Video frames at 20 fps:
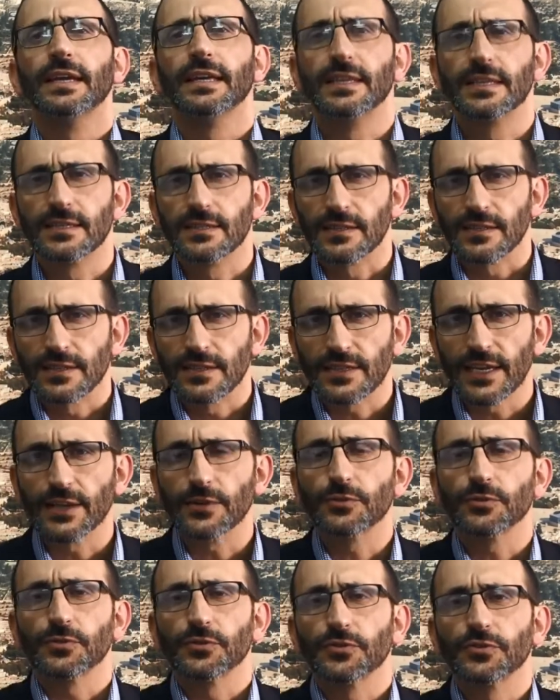It is the
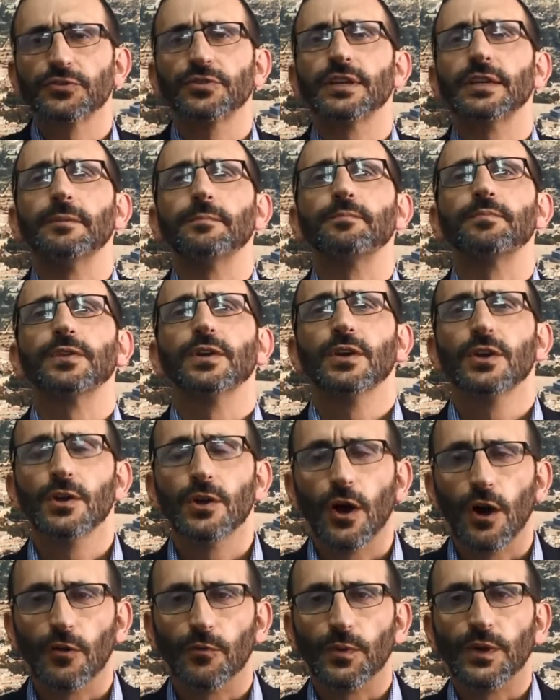central theme
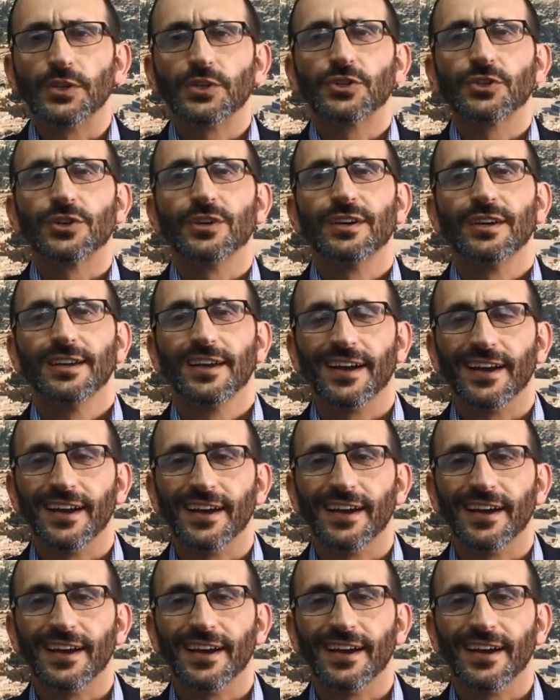of which